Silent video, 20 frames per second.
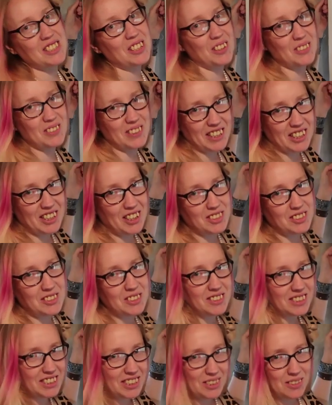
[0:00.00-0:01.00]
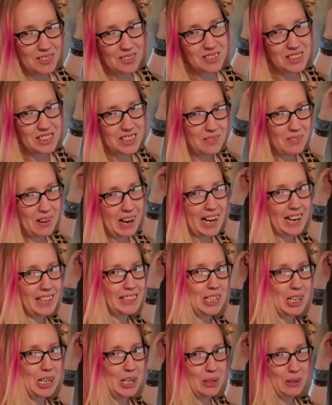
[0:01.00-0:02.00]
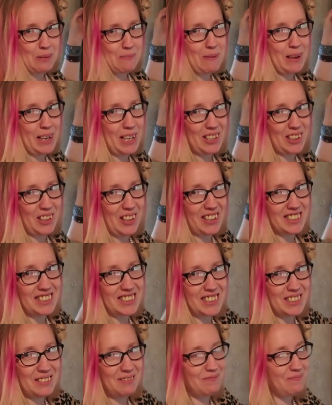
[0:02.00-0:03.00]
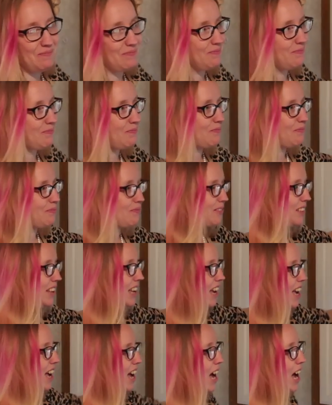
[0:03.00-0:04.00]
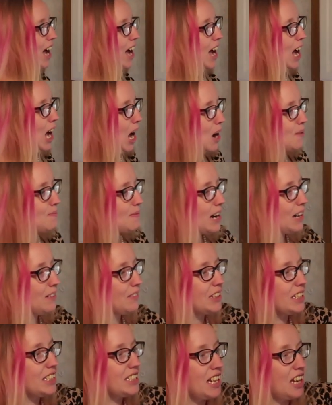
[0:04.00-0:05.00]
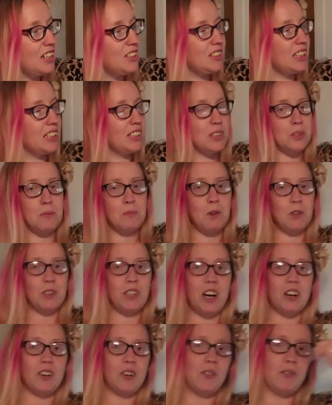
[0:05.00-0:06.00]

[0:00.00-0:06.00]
clothing, y'all. So see, you see why I needed the big closet? I'm not even going to tell you that there's more yarn